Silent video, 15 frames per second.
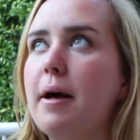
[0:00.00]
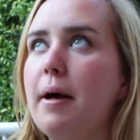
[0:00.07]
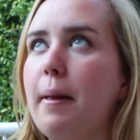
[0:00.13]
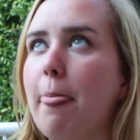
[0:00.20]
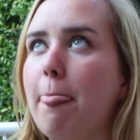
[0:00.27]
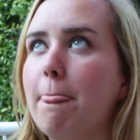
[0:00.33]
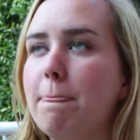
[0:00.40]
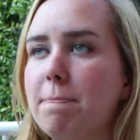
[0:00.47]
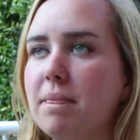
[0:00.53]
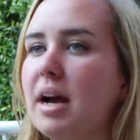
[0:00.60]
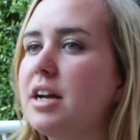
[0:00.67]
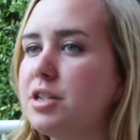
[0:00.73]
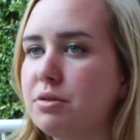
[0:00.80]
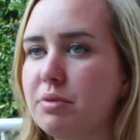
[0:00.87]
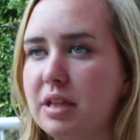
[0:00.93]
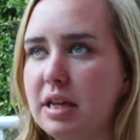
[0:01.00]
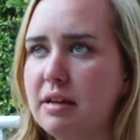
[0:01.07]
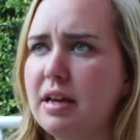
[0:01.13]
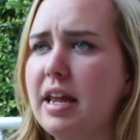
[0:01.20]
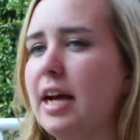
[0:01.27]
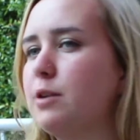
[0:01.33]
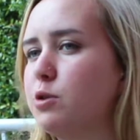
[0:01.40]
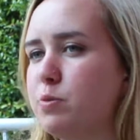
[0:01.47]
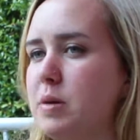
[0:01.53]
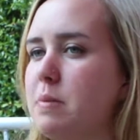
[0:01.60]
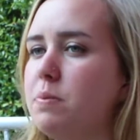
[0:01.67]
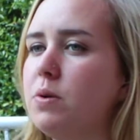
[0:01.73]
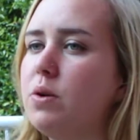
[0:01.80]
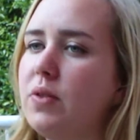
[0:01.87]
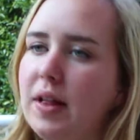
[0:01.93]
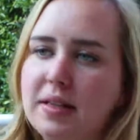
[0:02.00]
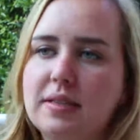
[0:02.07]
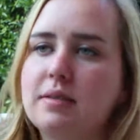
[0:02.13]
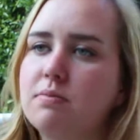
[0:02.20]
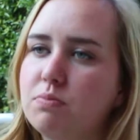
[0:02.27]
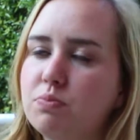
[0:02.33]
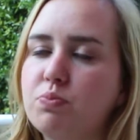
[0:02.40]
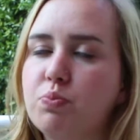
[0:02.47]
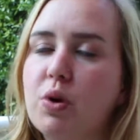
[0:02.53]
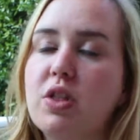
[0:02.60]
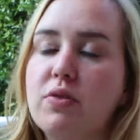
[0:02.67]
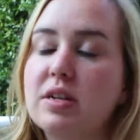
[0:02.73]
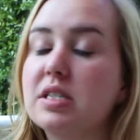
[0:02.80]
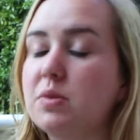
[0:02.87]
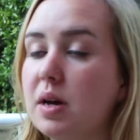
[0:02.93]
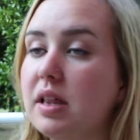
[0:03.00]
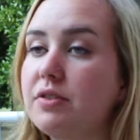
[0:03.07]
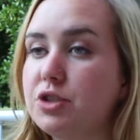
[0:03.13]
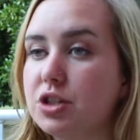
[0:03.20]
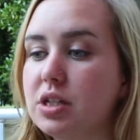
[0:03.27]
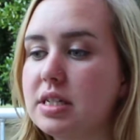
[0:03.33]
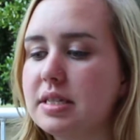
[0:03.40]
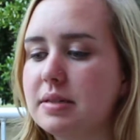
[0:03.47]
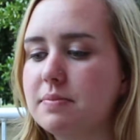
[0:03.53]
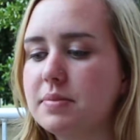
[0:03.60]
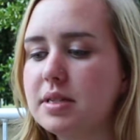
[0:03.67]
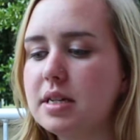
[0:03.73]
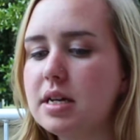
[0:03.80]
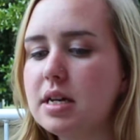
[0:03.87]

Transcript: Got to really connect with people, and that's one of the reasons why I love journalism.